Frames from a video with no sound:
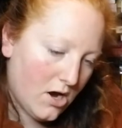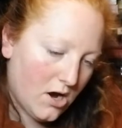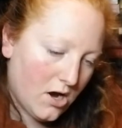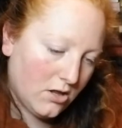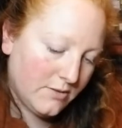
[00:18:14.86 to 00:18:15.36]

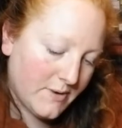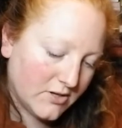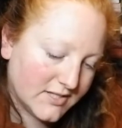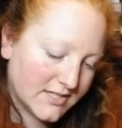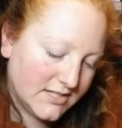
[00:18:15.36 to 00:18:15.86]
All
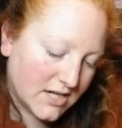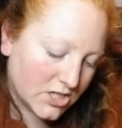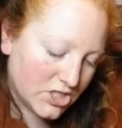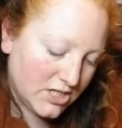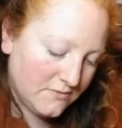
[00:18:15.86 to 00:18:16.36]
About
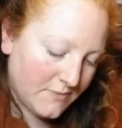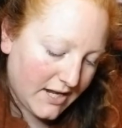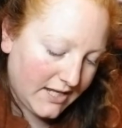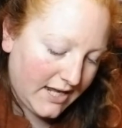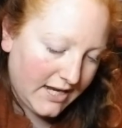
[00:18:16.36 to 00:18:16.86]
Seduction by
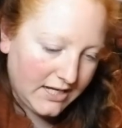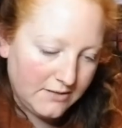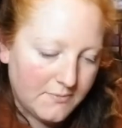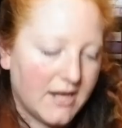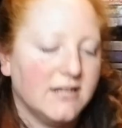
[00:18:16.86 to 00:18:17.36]
Katie
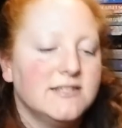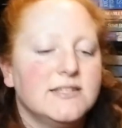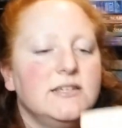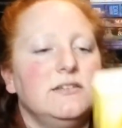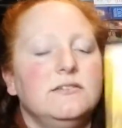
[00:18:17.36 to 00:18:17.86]

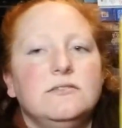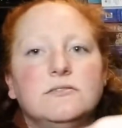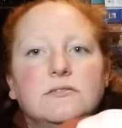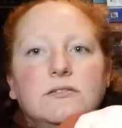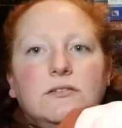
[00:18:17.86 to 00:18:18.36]
Madison.
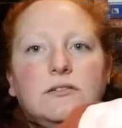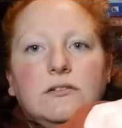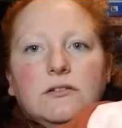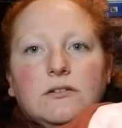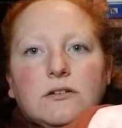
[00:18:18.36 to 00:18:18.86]

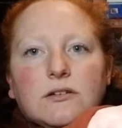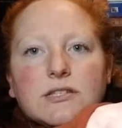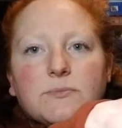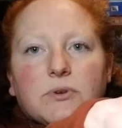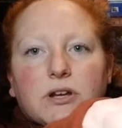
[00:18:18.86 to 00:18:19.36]
It's
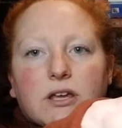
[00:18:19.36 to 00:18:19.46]
a pretty